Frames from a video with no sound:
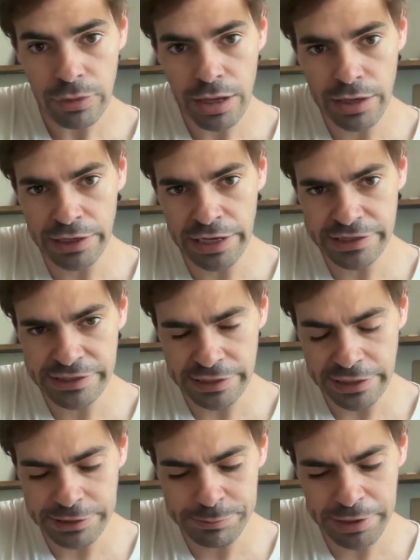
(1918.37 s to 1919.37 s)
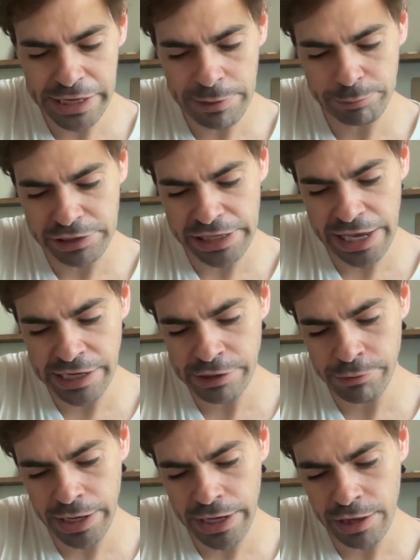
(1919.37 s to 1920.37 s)
let's begin planning
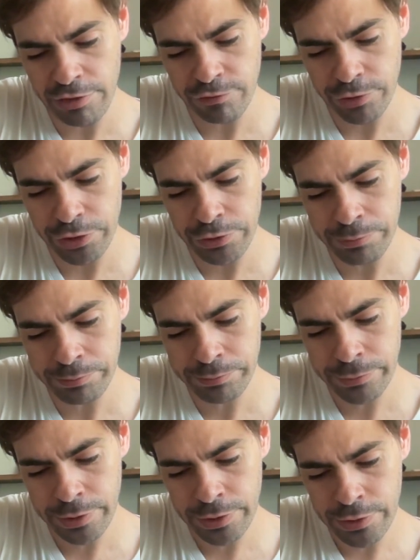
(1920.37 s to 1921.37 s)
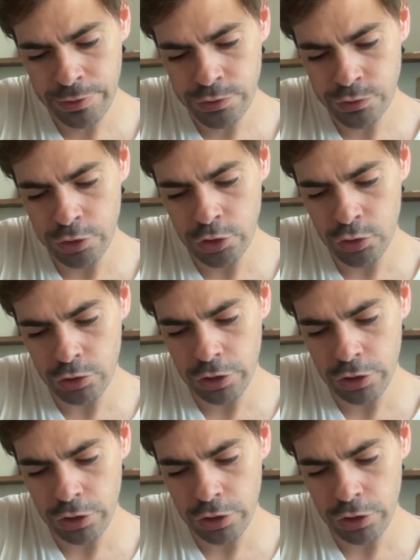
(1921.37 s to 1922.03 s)
right now for you. So good